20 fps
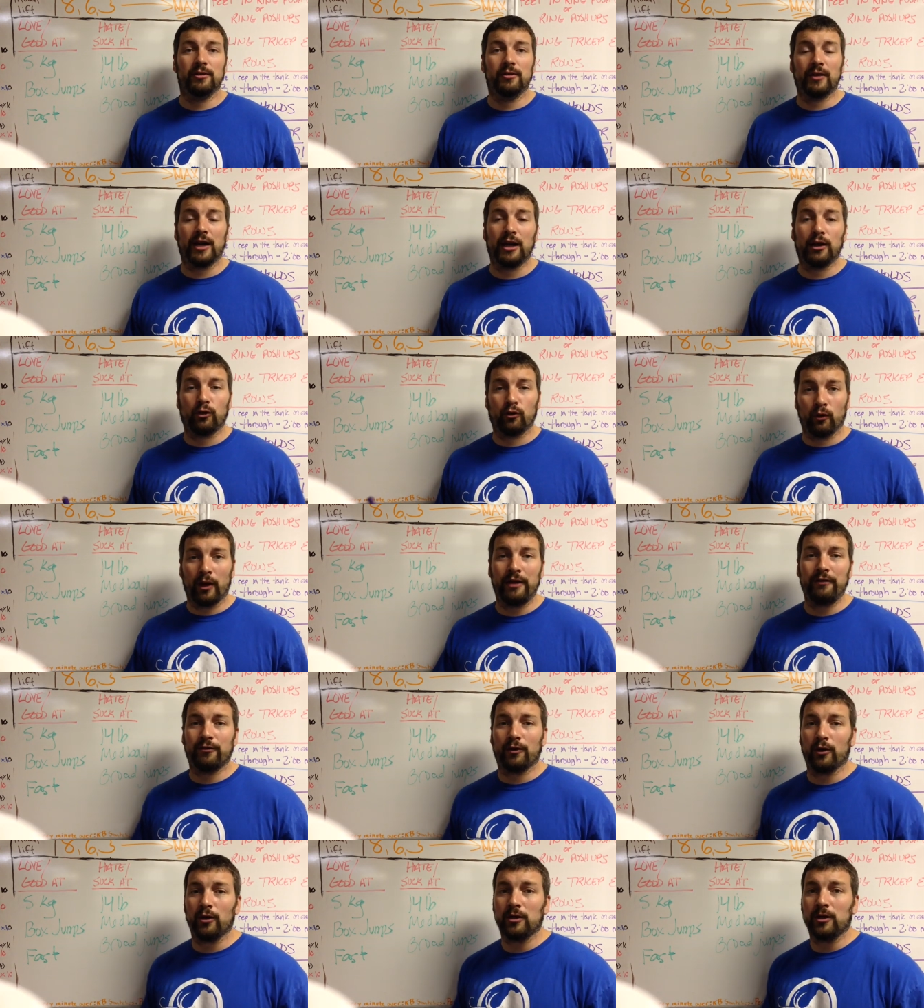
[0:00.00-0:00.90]
You've got a
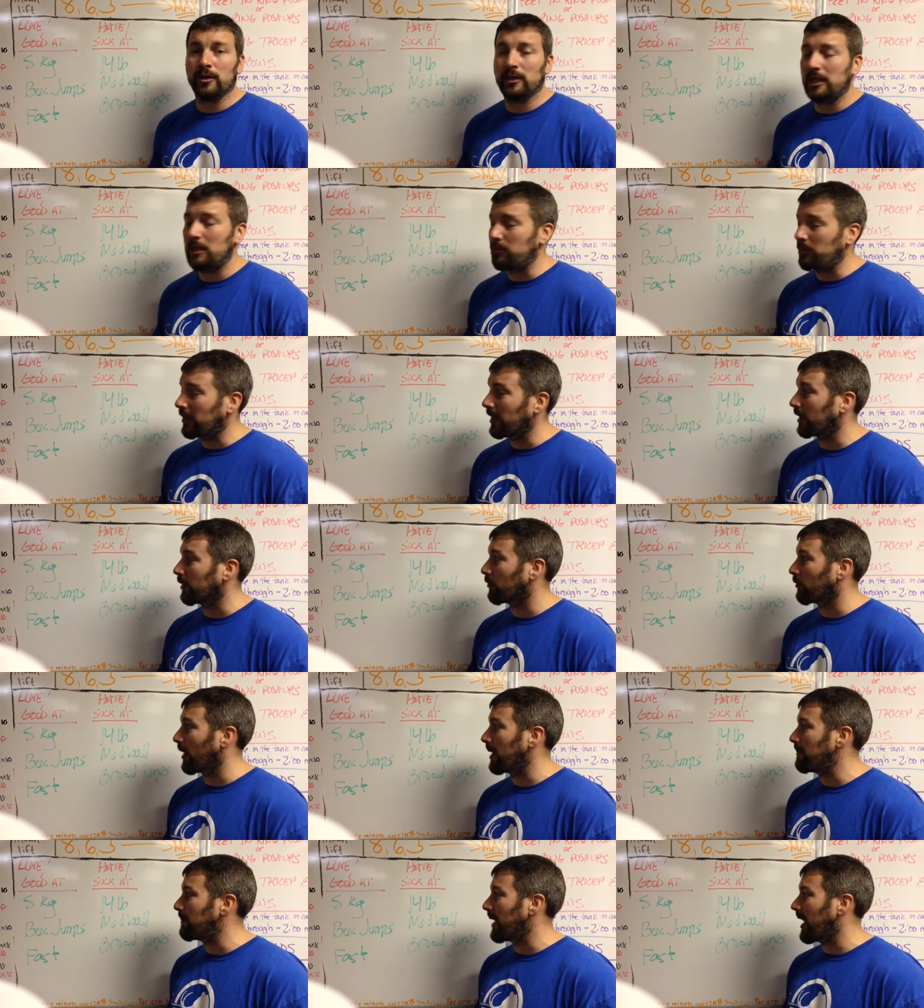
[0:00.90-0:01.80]
great vertical leap. You've got a
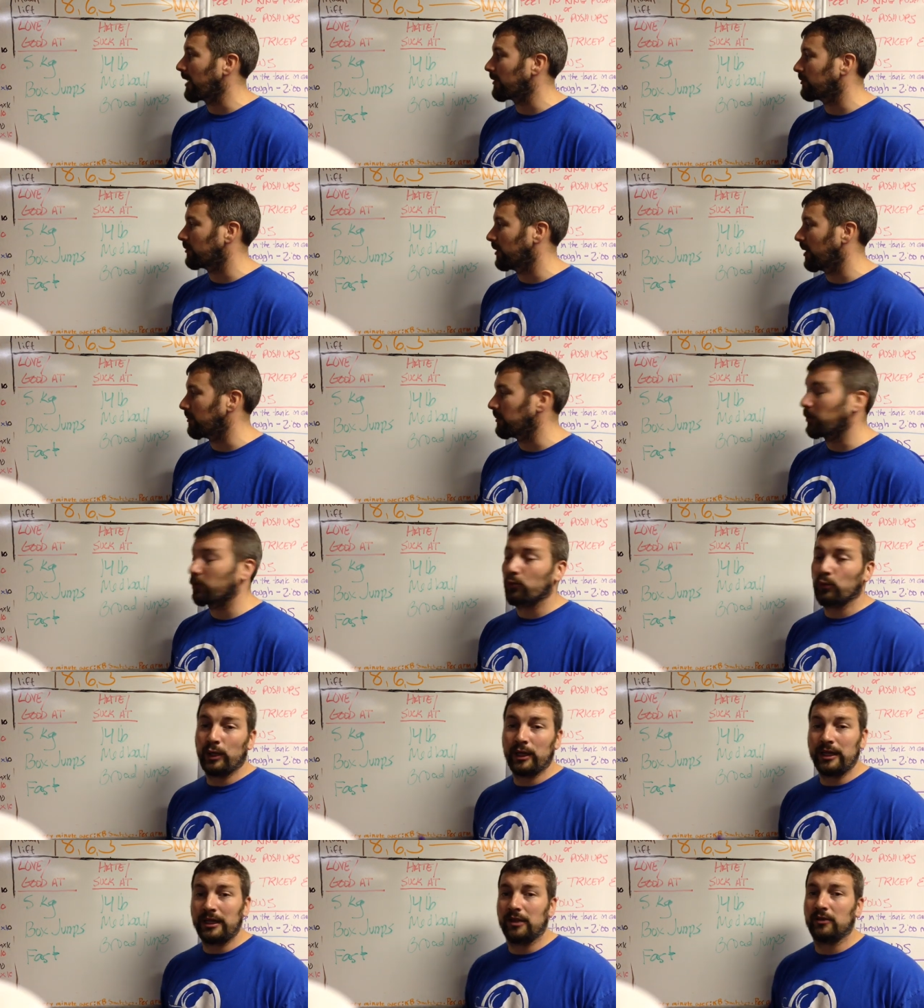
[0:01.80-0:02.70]
great box jump. You're
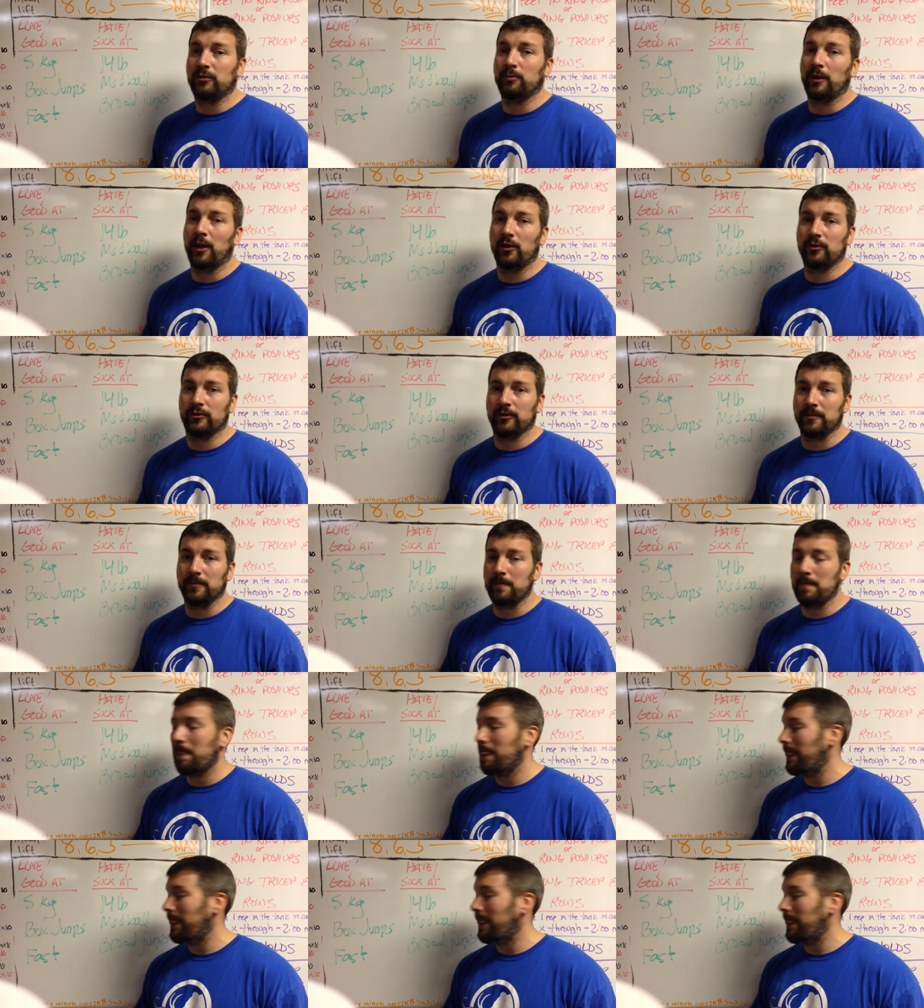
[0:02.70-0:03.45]
really explosive